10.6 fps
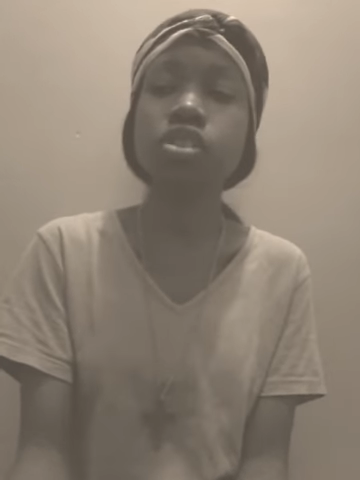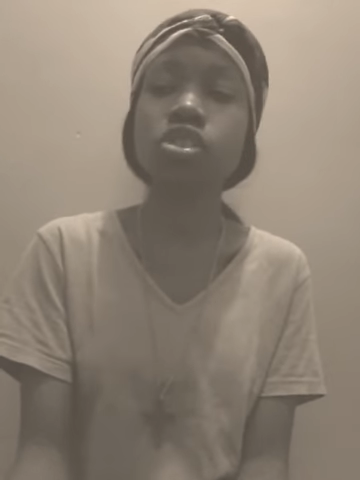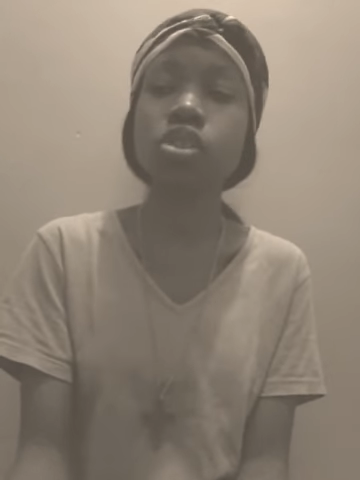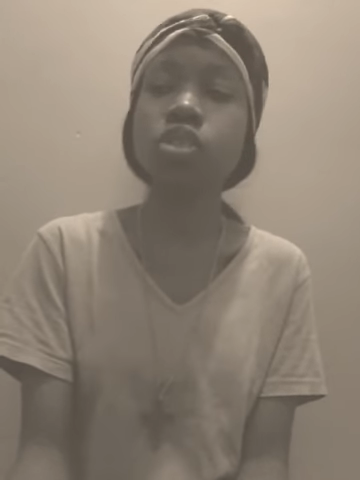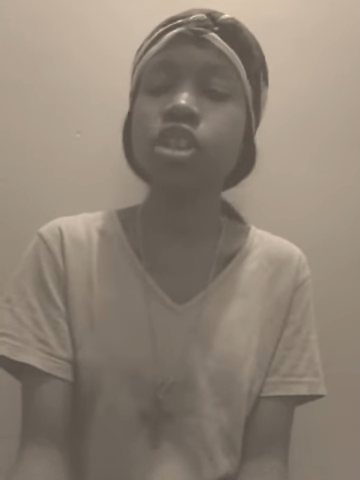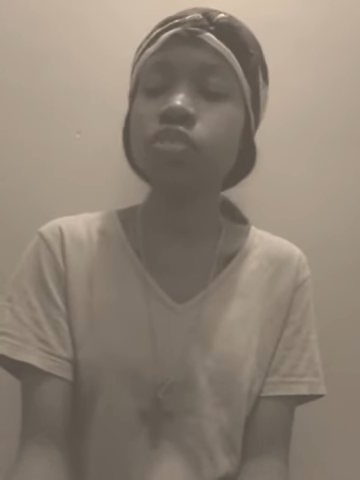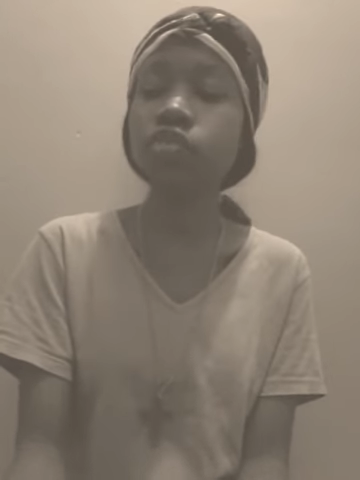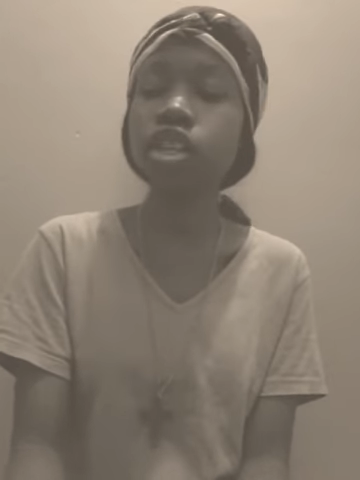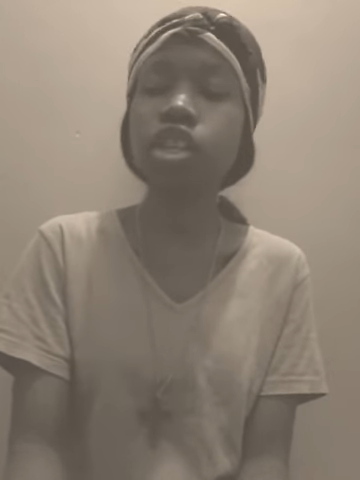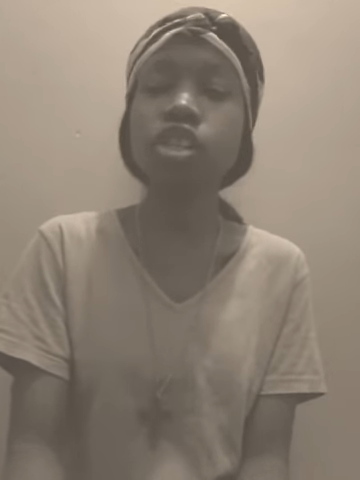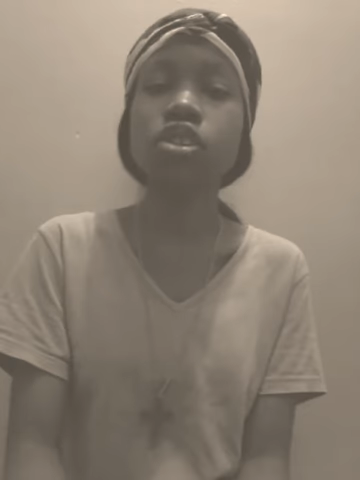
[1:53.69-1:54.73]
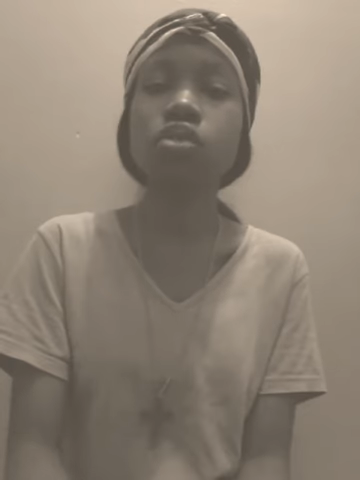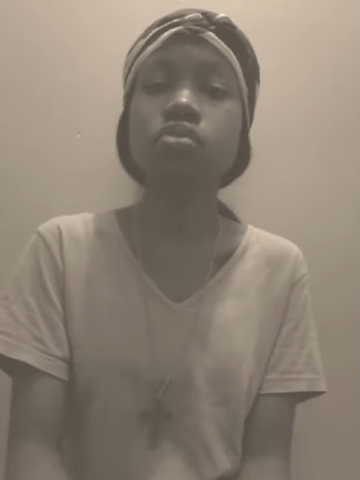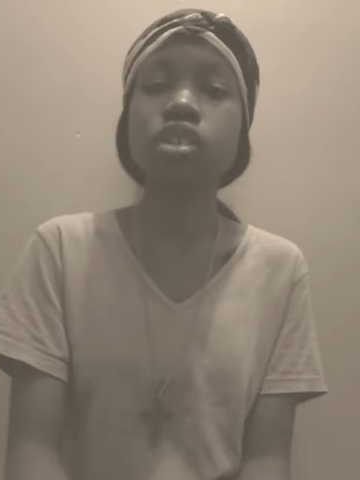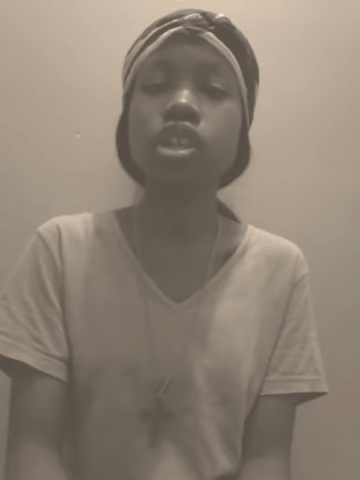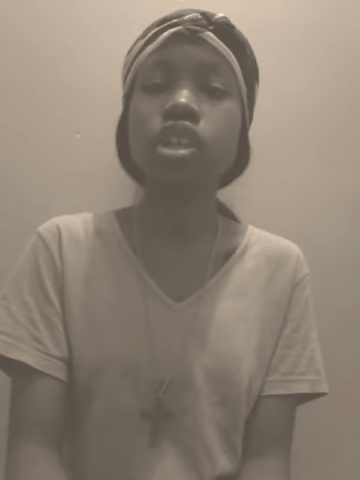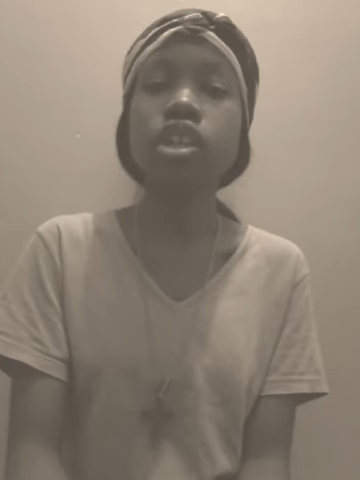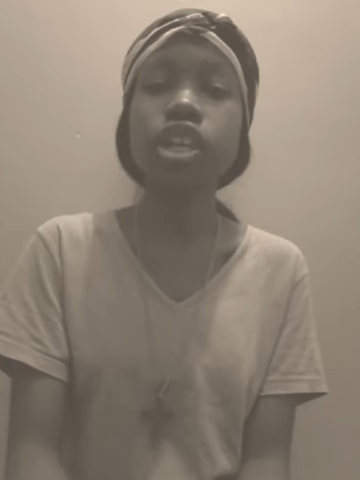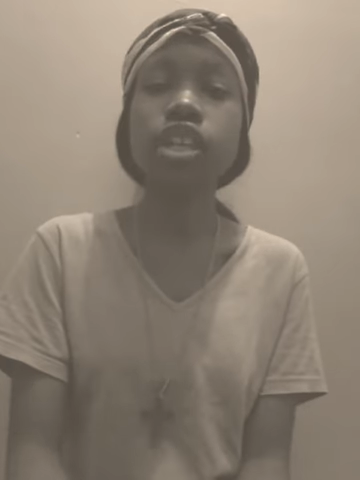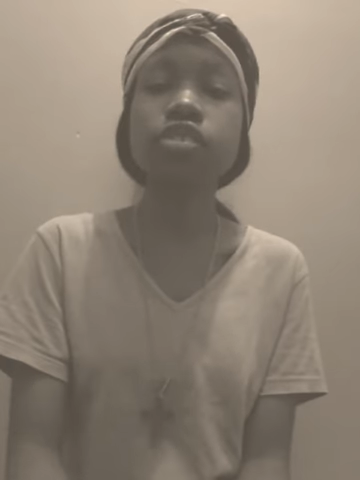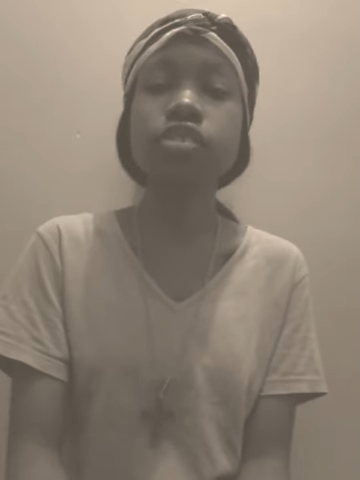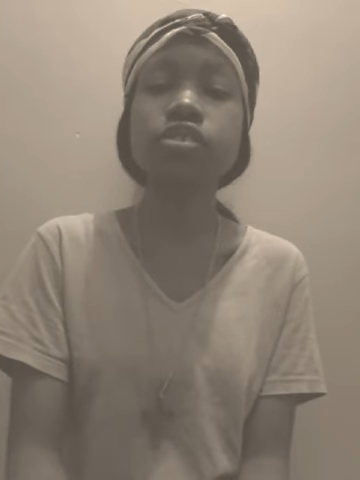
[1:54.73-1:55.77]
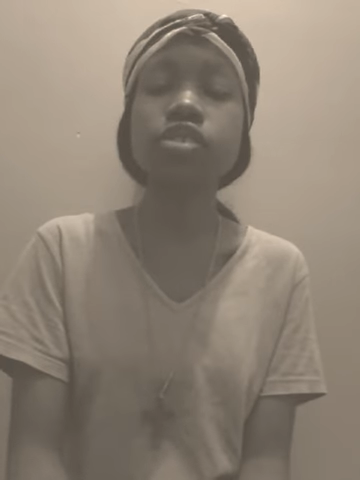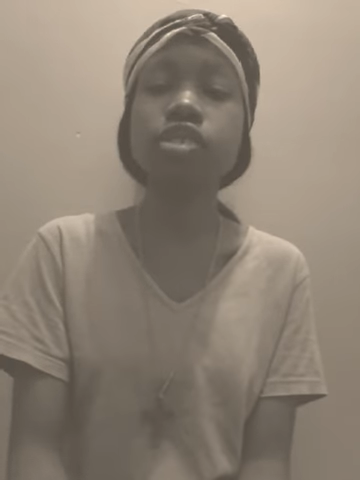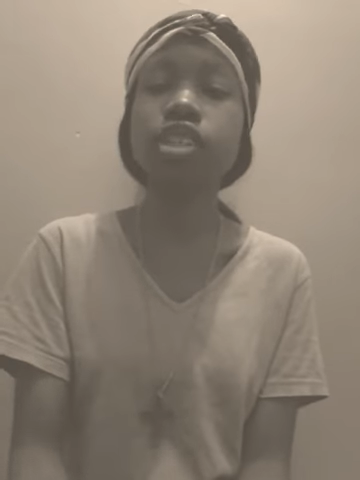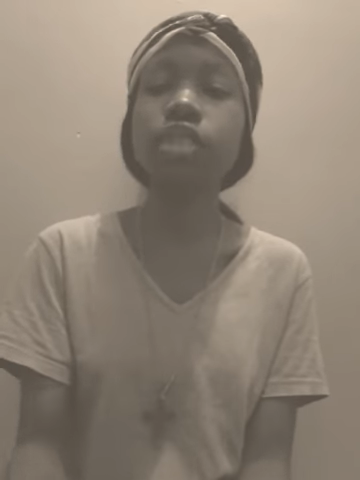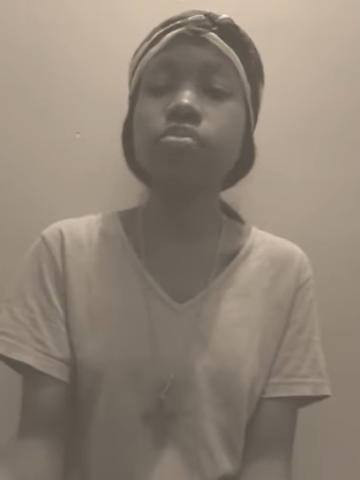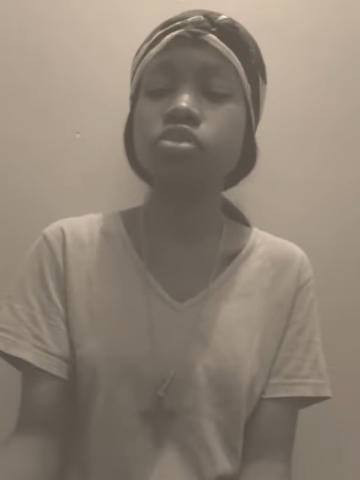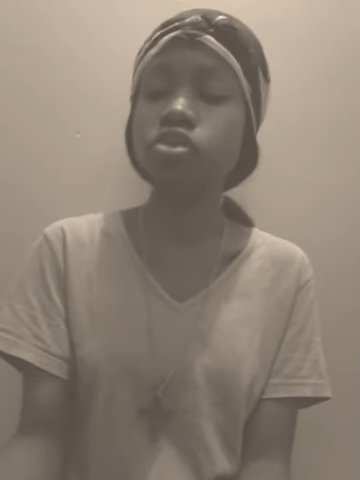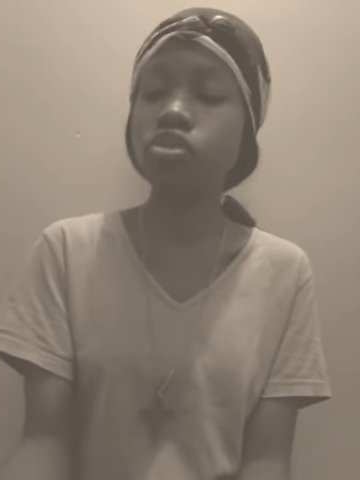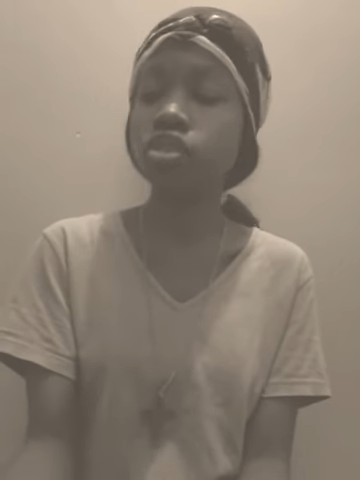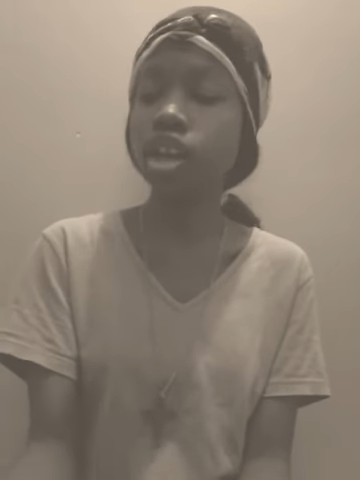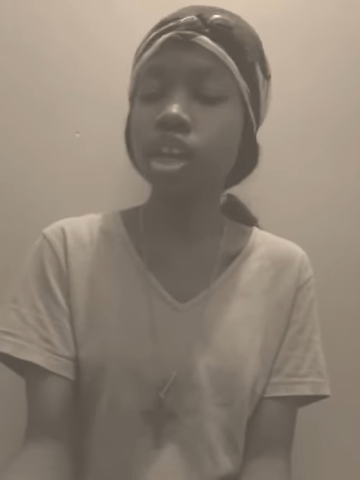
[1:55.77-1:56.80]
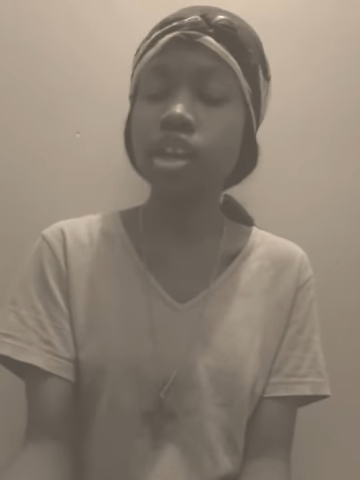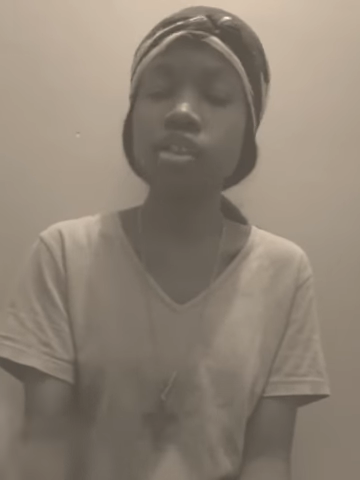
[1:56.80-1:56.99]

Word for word: so he really don't need to keep. I